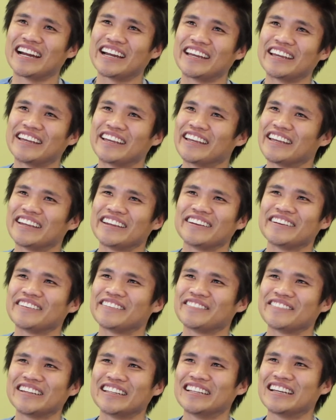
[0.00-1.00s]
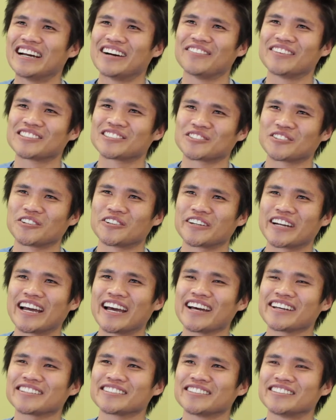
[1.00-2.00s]
I really have a strong
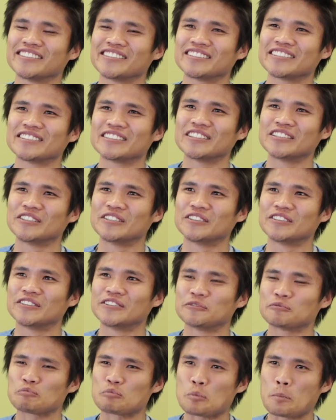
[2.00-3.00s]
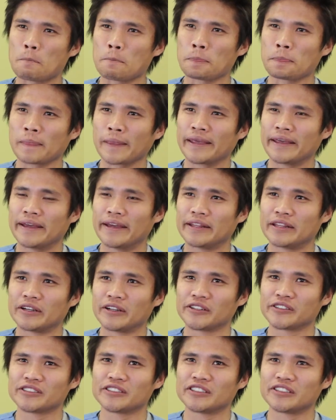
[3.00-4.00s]
accent." So, and
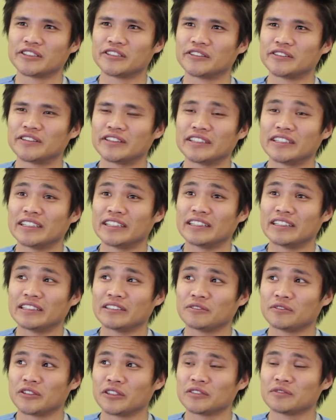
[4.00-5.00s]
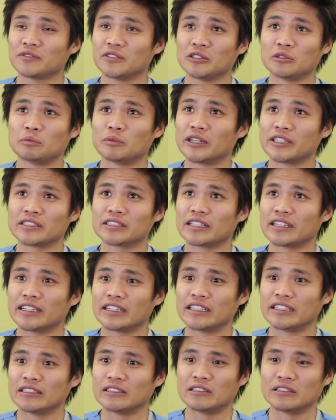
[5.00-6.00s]
also, first few months
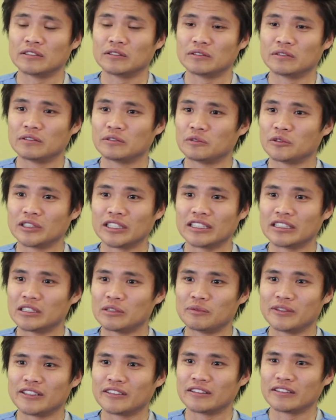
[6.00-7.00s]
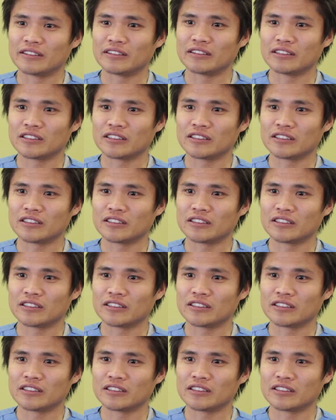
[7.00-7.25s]
I wouldn't even